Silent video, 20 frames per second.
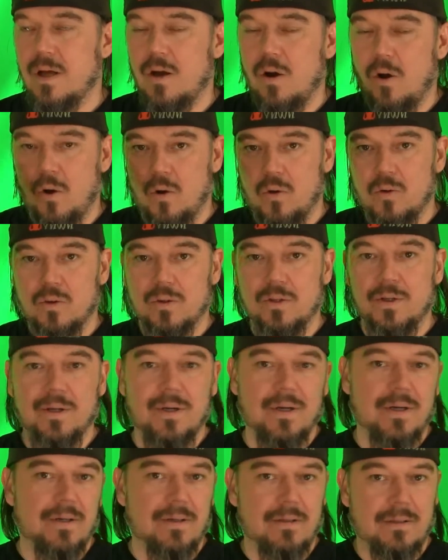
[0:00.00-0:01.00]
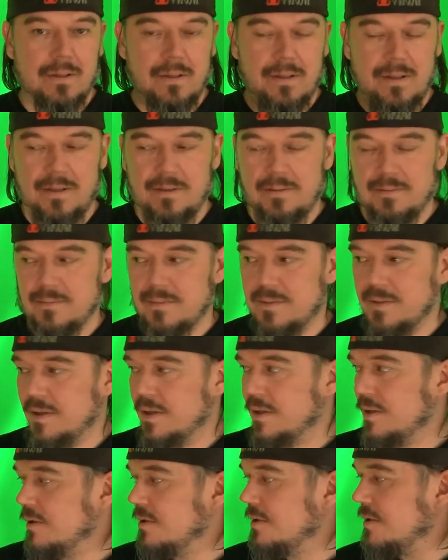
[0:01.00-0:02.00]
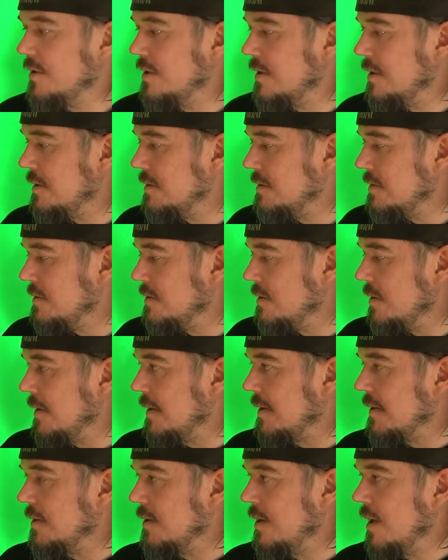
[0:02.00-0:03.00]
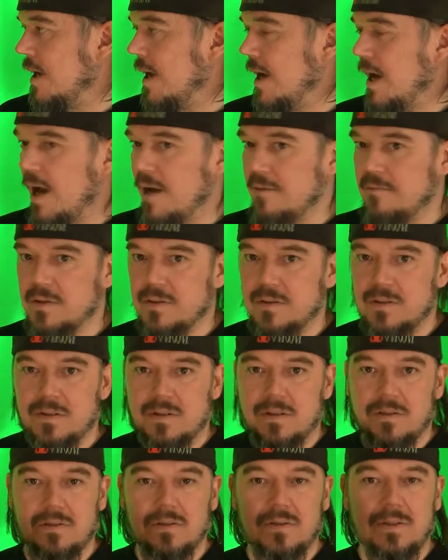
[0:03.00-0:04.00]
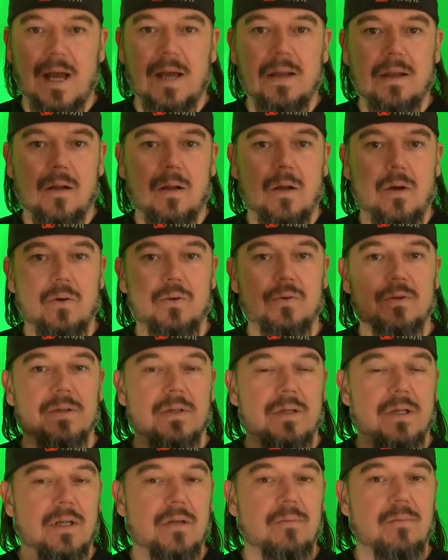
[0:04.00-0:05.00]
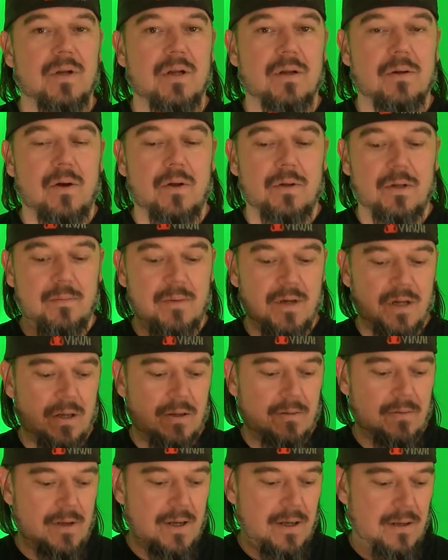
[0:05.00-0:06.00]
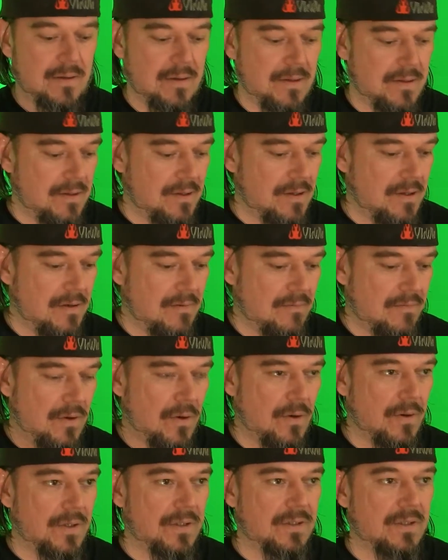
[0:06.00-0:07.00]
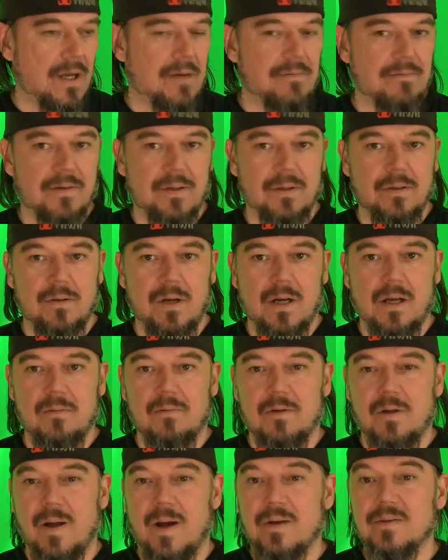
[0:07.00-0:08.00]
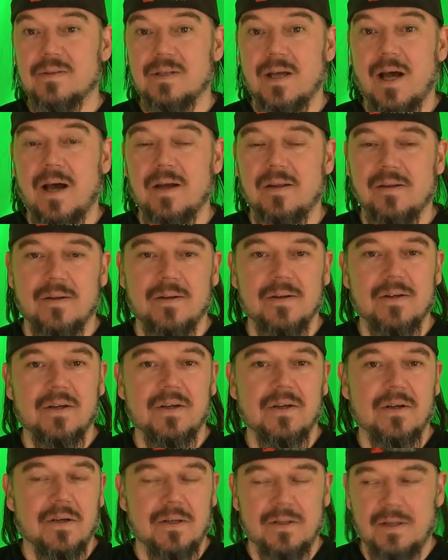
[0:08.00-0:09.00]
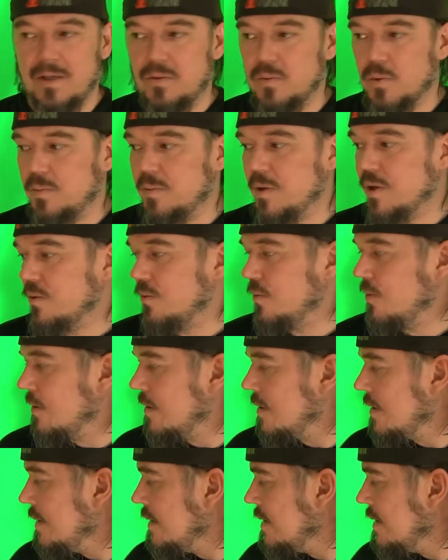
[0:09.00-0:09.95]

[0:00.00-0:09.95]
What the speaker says: holder, or I can have it stand alone on the middle of the floor and stuff, and even outside. That will be cool.